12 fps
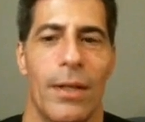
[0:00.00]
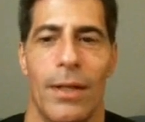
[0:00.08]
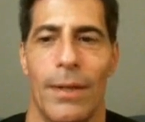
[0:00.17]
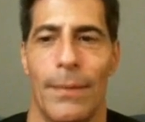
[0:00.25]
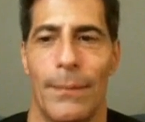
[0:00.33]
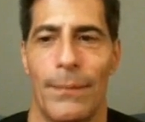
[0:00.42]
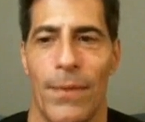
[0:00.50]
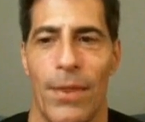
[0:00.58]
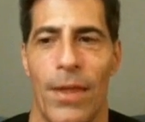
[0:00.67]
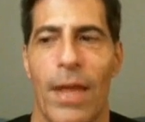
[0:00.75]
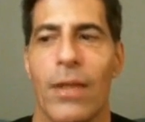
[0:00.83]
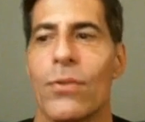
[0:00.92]
Um,
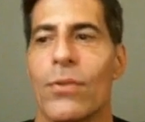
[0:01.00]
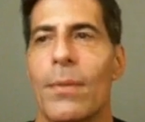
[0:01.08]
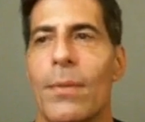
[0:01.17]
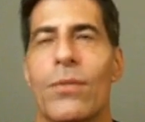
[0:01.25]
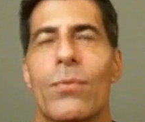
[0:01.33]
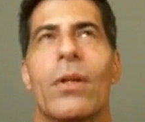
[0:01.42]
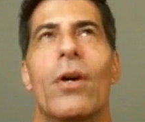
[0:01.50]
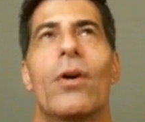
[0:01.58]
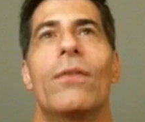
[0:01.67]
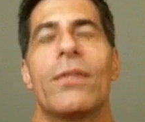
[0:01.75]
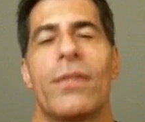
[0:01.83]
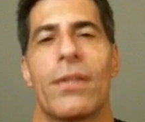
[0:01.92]
thank you so much. We're
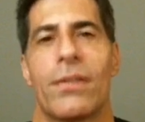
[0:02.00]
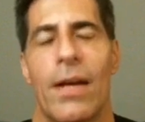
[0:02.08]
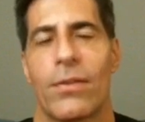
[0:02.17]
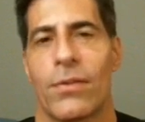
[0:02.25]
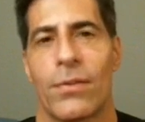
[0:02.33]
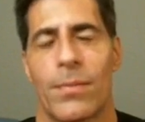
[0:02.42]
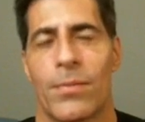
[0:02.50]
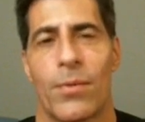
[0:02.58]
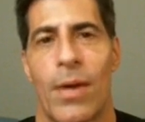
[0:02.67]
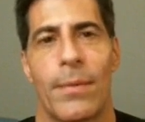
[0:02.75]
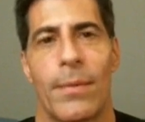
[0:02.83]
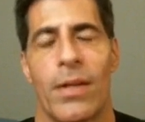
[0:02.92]
over six thousand
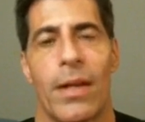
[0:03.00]
subscribers.